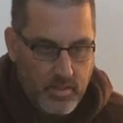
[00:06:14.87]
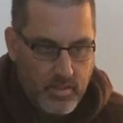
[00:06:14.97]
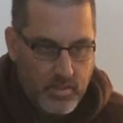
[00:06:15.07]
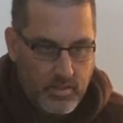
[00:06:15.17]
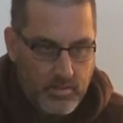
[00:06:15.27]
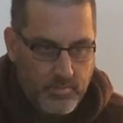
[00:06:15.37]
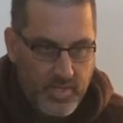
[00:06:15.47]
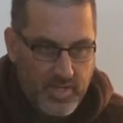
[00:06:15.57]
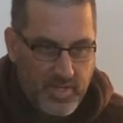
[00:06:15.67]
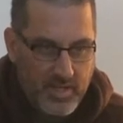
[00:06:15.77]

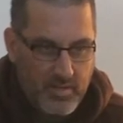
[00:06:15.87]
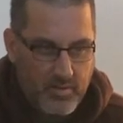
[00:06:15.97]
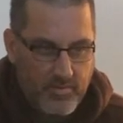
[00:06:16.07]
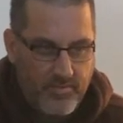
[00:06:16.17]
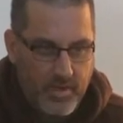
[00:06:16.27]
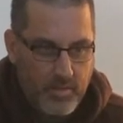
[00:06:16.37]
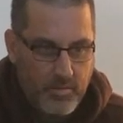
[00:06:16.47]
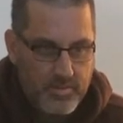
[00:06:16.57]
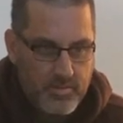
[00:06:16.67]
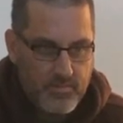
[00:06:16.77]
um, and then I go to follow
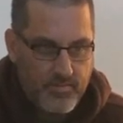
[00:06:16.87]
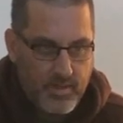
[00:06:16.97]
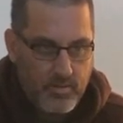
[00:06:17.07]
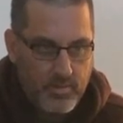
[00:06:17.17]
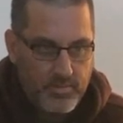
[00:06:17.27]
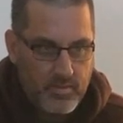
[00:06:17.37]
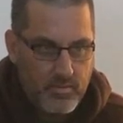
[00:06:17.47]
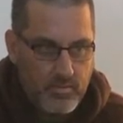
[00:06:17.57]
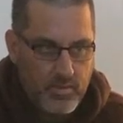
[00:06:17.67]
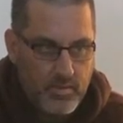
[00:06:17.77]
ups follow up
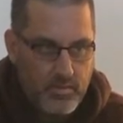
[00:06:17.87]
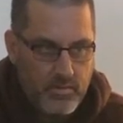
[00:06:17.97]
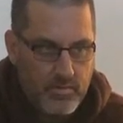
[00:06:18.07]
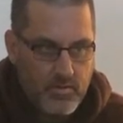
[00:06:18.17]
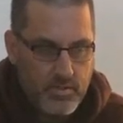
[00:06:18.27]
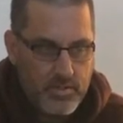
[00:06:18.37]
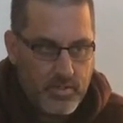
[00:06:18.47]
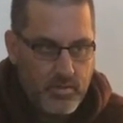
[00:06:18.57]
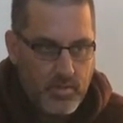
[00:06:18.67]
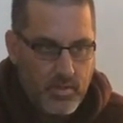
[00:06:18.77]
to the
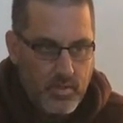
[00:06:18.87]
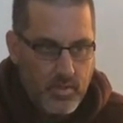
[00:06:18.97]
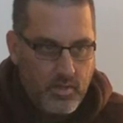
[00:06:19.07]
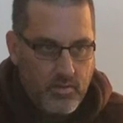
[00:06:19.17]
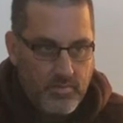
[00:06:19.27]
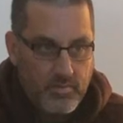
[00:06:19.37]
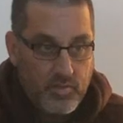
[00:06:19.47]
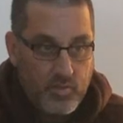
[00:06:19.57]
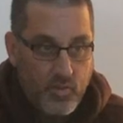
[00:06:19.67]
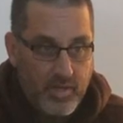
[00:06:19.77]
surgeon
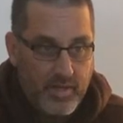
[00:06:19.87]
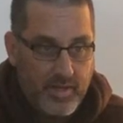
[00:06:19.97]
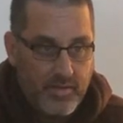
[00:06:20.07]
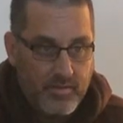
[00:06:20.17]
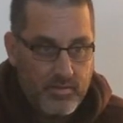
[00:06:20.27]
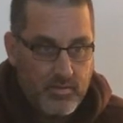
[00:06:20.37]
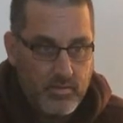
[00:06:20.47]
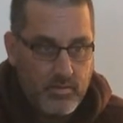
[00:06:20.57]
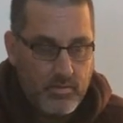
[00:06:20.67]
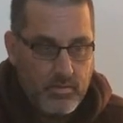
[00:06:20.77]
November 29th.
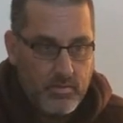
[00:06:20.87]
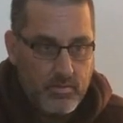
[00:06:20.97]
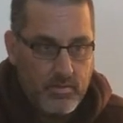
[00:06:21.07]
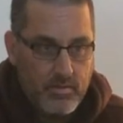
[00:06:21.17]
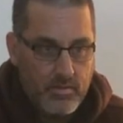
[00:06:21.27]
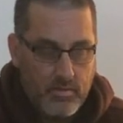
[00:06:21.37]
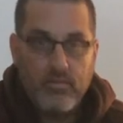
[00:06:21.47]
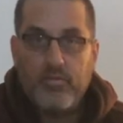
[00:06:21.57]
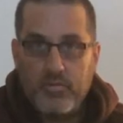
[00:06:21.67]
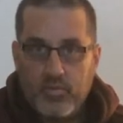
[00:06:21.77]

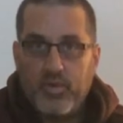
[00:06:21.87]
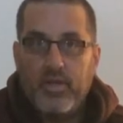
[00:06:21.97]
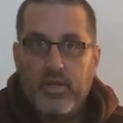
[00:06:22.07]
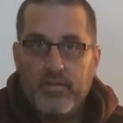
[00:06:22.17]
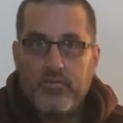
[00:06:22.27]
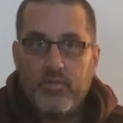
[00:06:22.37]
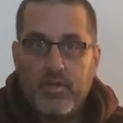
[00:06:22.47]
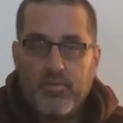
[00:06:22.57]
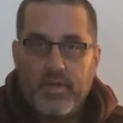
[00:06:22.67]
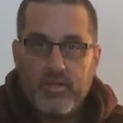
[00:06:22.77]
November 29th is when
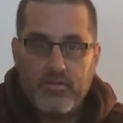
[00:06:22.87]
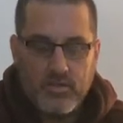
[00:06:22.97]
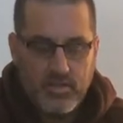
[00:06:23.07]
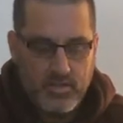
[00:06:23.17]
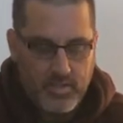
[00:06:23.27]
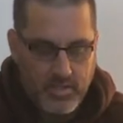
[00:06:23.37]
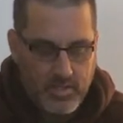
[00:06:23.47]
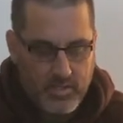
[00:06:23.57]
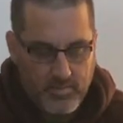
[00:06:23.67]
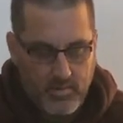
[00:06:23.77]
they go back to the surgeon and
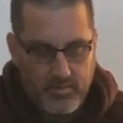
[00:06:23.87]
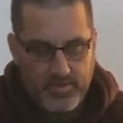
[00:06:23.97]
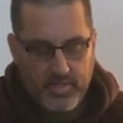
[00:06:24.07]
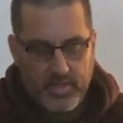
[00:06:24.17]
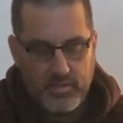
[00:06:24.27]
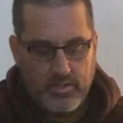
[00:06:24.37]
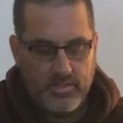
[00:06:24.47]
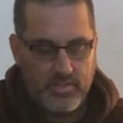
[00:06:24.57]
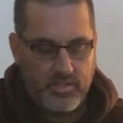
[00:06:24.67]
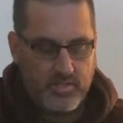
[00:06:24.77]
they're gonna hopefully take all
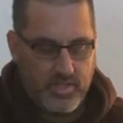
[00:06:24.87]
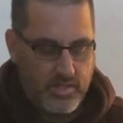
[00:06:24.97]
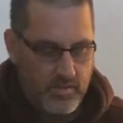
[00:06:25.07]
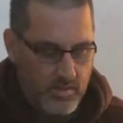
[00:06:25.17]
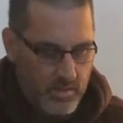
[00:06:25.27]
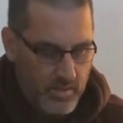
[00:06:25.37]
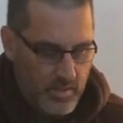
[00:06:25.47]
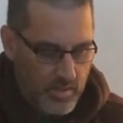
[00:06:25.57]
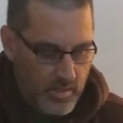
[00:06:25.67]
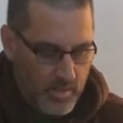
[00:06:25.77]
these stitches out.
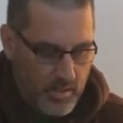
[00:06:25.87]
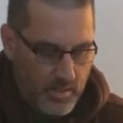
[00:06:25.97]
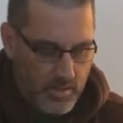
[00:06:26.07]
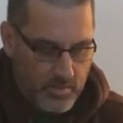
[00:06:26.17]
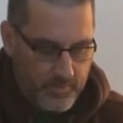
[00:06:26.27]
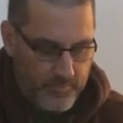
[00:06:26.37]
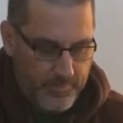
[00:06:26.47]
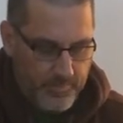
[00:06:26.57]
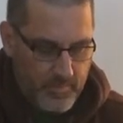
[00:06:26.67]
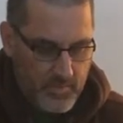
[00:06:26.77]
Um,
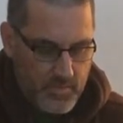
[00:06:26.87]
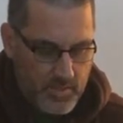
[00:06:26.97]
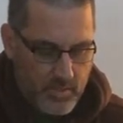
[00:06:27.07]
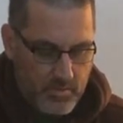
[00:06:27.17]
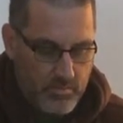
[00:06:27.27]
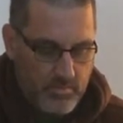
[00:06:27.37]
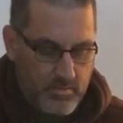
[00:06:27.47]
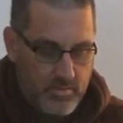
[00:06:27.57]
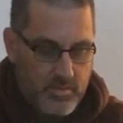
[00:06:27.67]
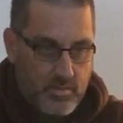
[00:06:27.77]
so
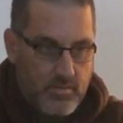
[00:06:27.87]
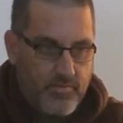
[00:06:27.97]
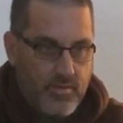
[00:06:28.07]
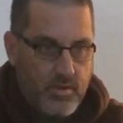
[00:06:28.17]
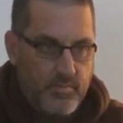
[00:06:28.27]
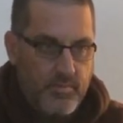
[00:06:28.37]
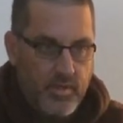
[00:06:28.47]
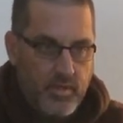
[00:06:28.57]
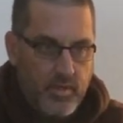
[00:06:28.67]
so from